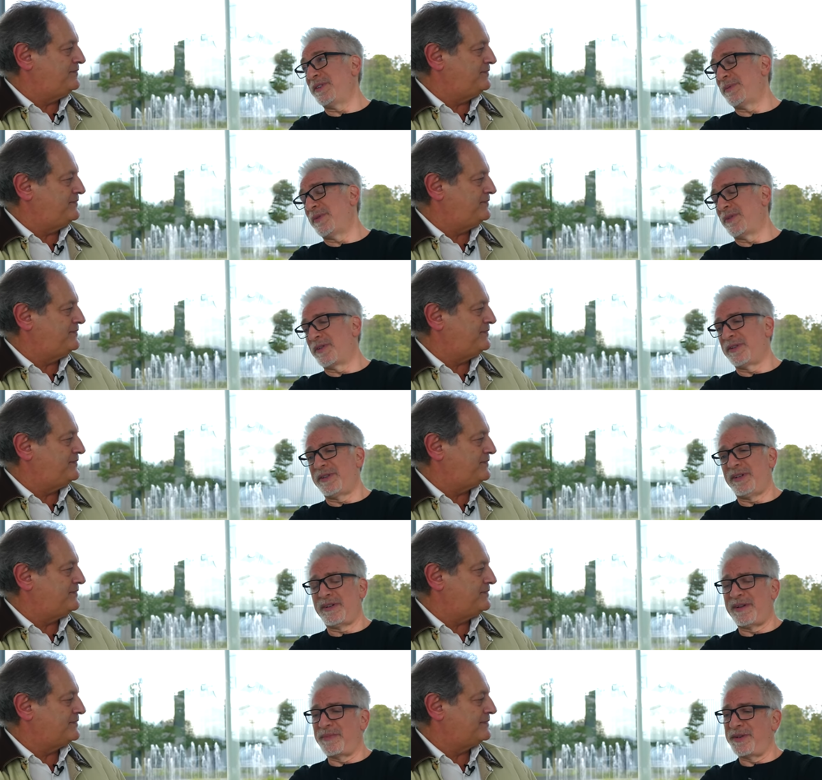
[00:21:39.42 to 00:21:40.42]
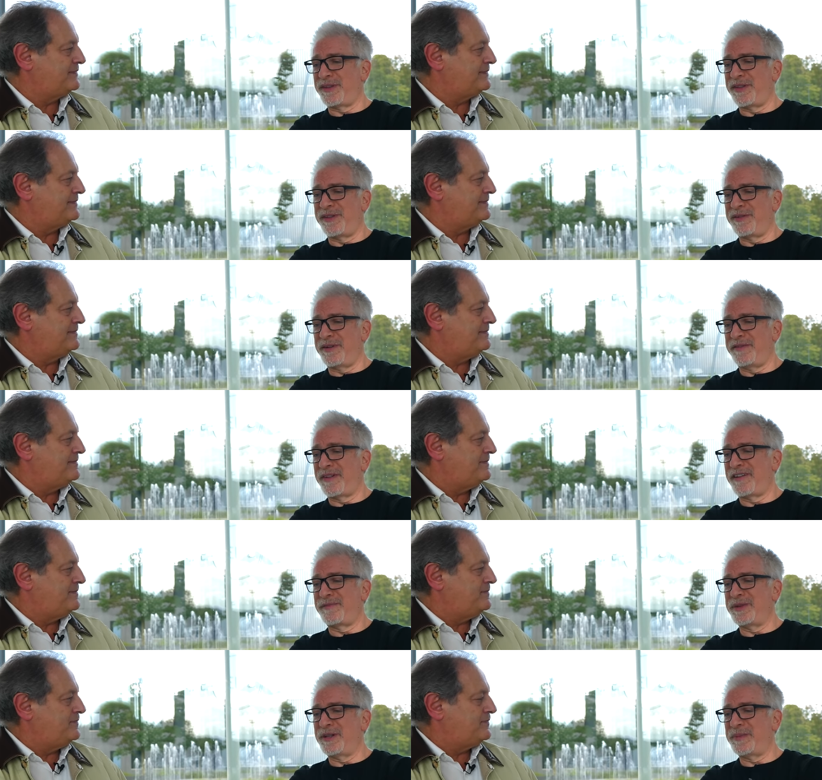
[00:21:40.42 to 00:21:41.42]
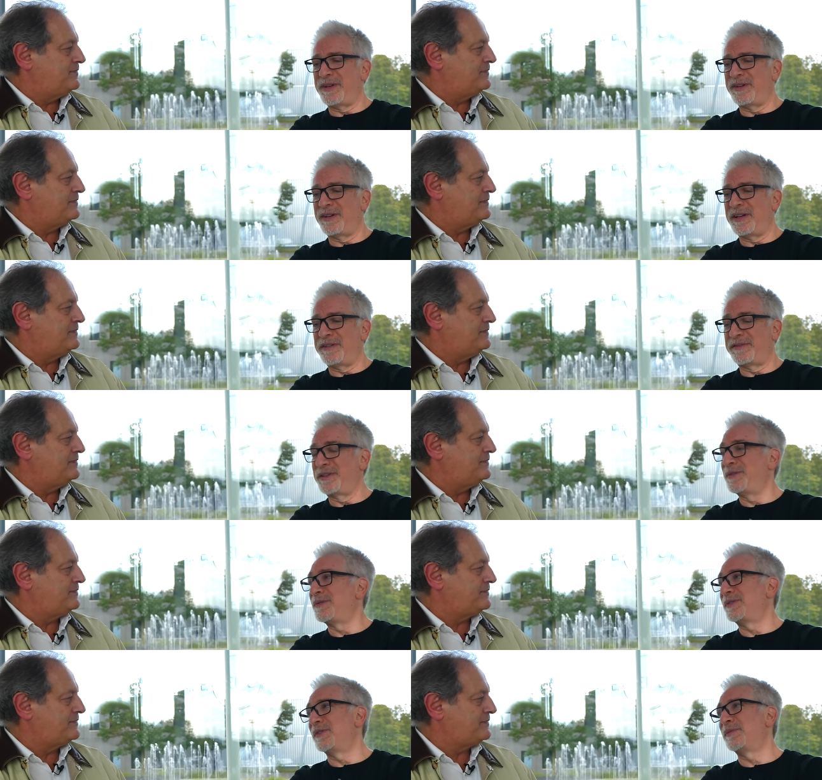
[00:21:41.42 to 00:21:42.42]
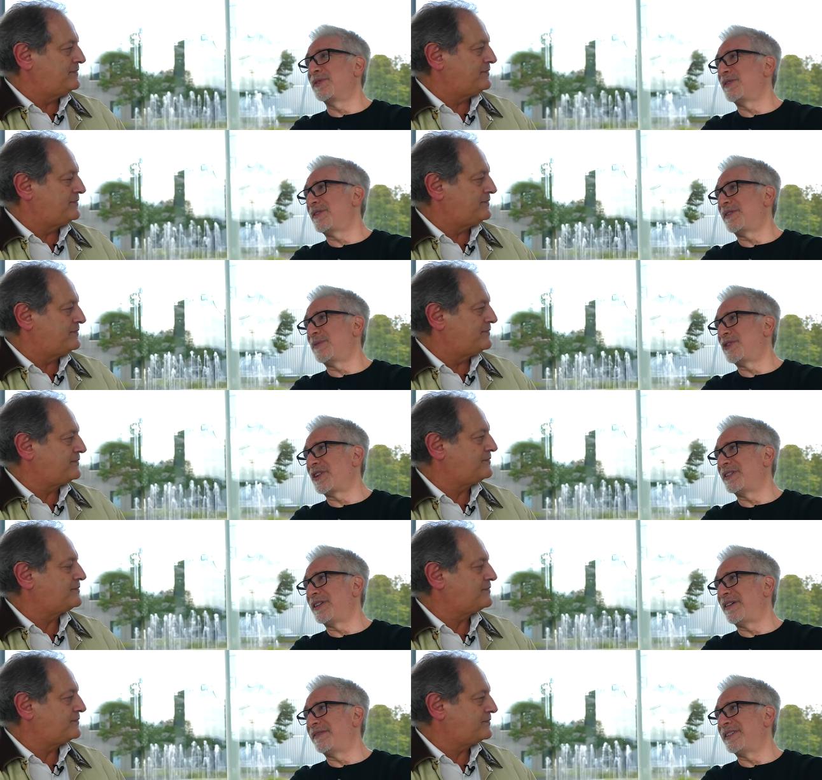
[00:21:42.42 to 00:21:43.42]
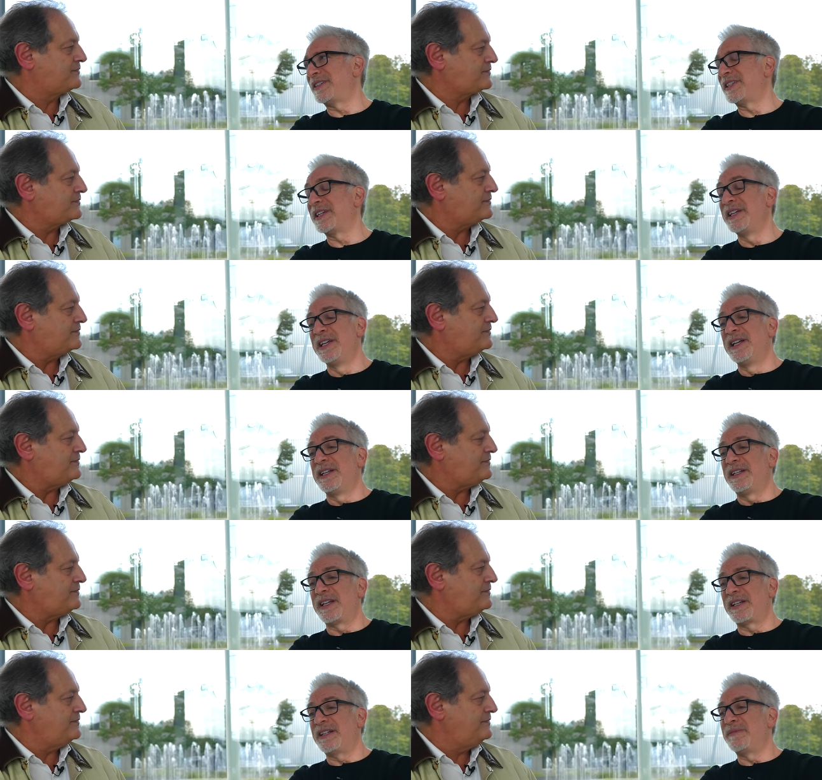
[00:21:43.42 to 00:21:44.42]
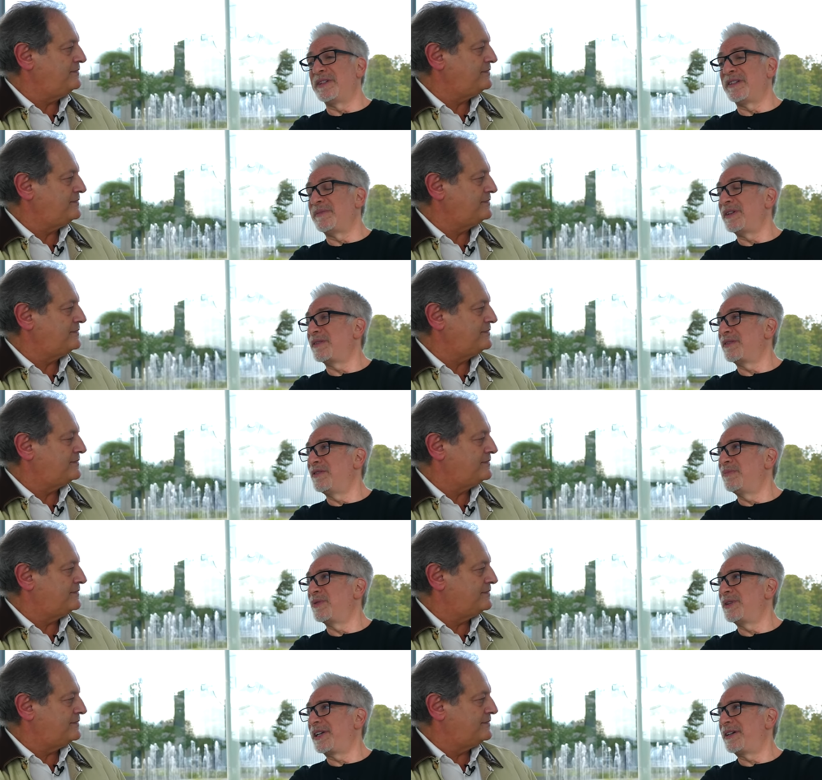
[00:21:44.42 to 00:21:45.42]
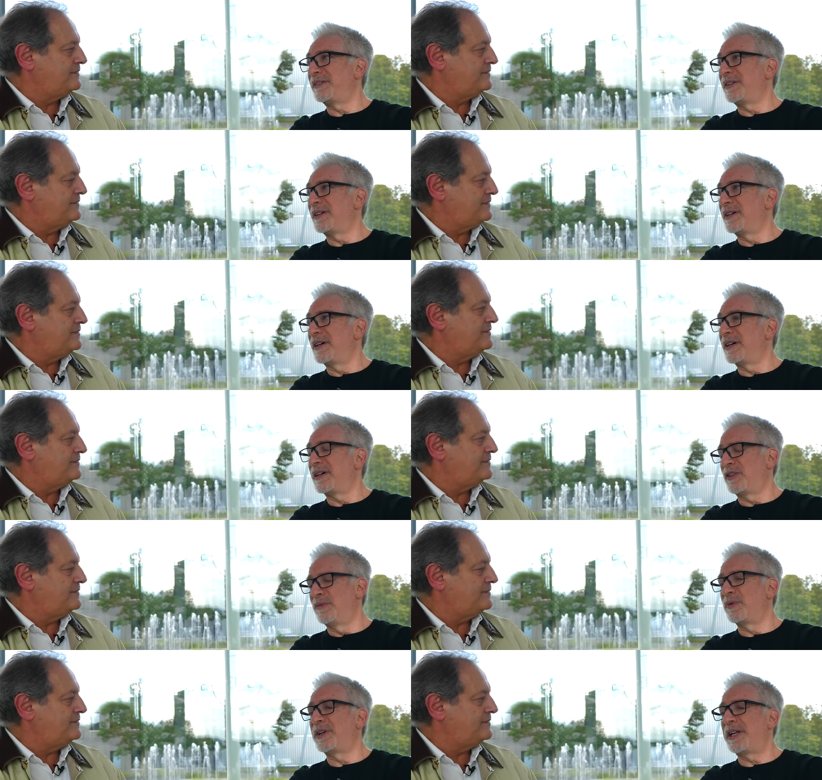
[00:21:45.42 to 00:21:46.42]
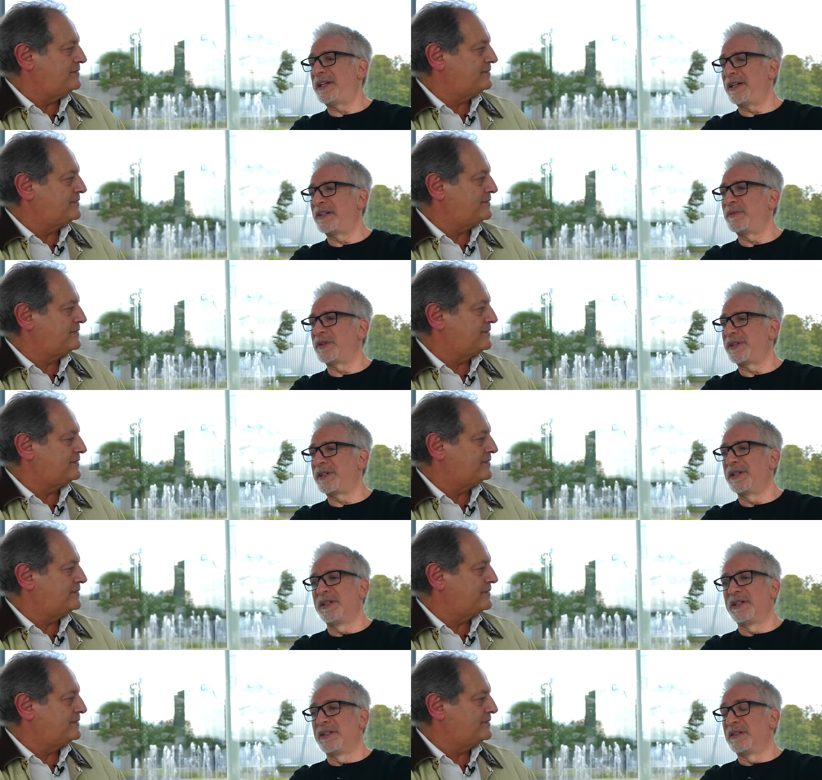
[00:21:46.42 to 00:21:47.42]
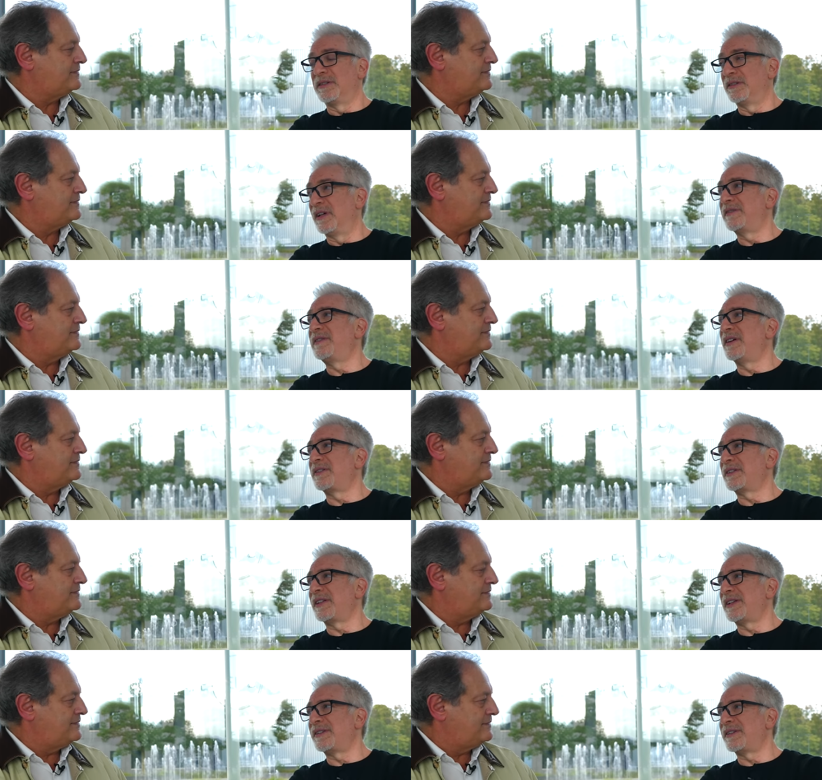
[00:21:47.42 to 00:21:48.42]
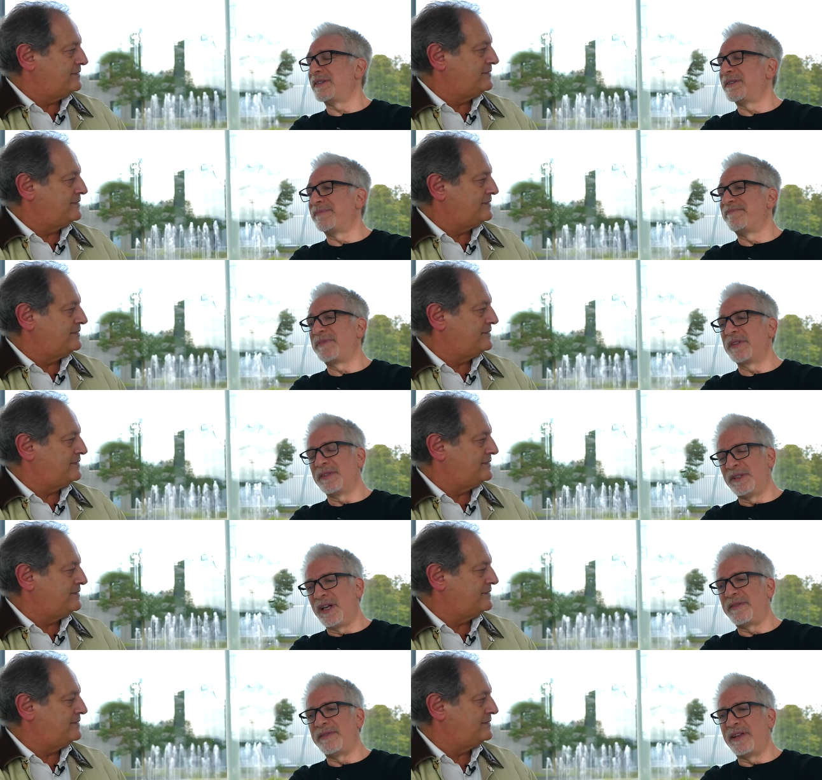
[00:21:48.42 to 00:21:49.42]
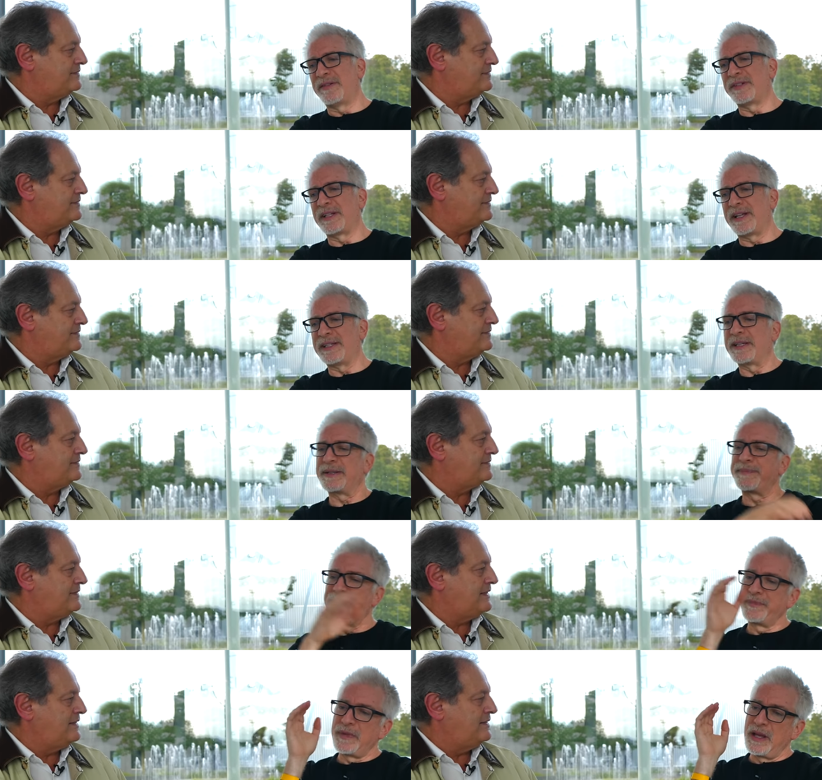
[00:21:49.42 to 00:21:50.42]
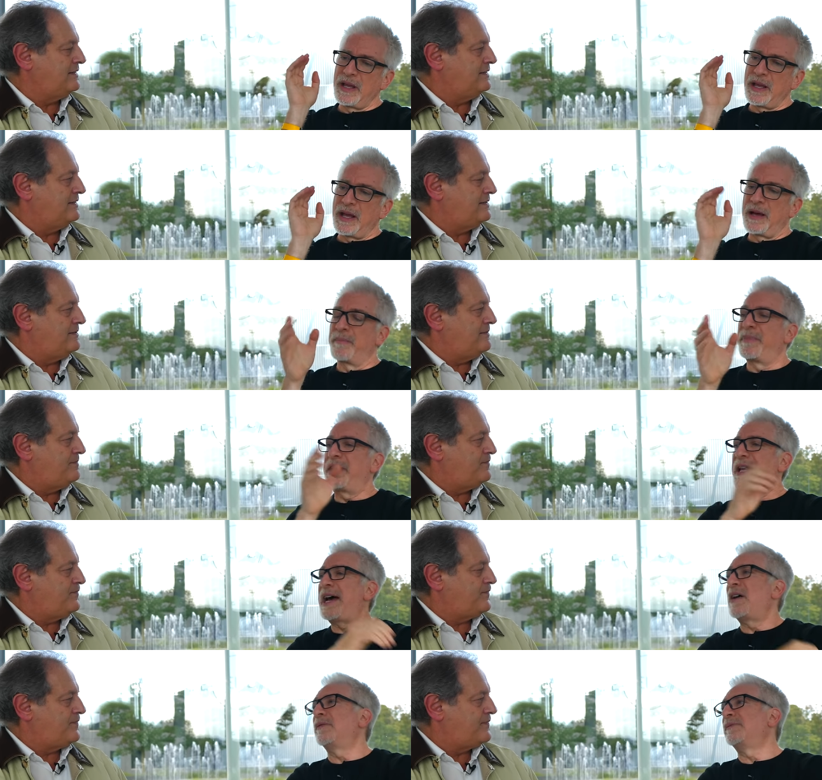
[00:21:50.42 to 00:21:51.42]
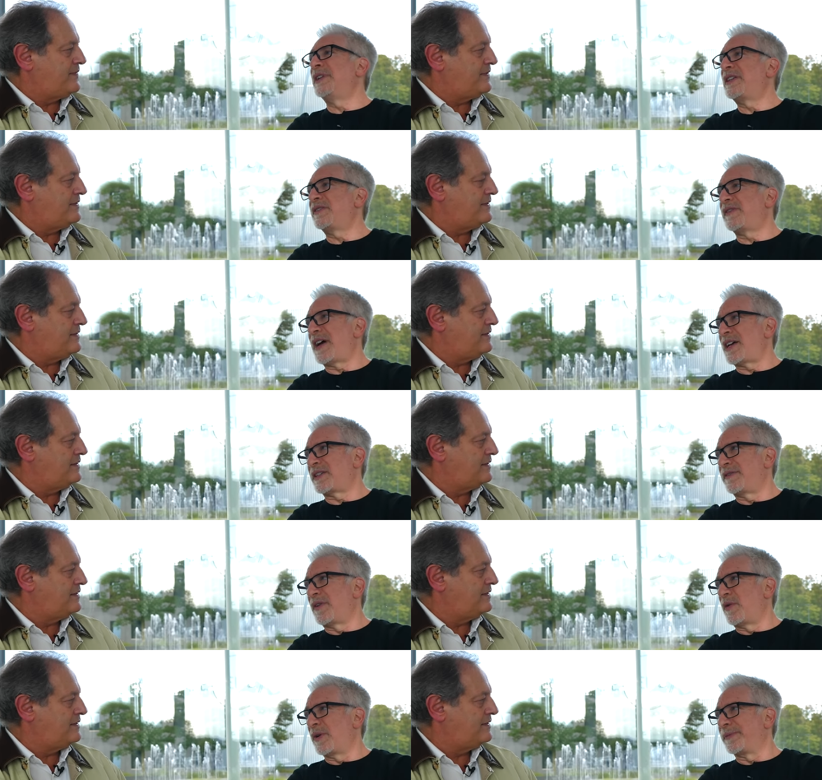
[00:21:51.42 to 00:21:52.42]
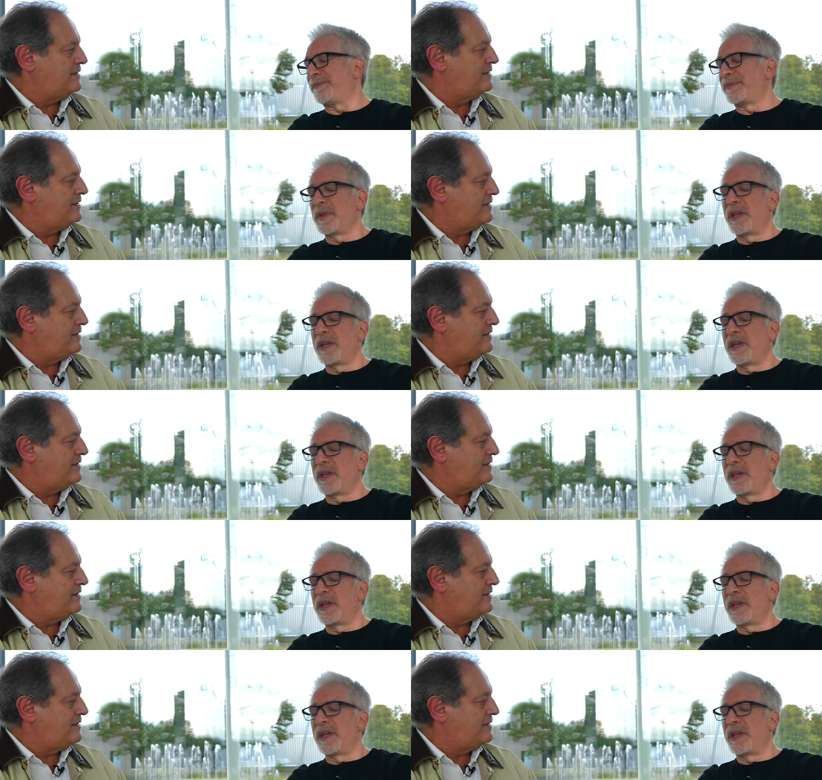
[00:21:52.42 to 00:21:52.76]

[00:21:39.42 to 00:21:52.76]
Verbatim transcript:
Speaker 1: spoke earlier. I bought the 35mm f2 Summicron, which I loved, and the 90mm 2.8 Elmarit. Loved those lenses. Loved those lenses. But now, let's fast forward.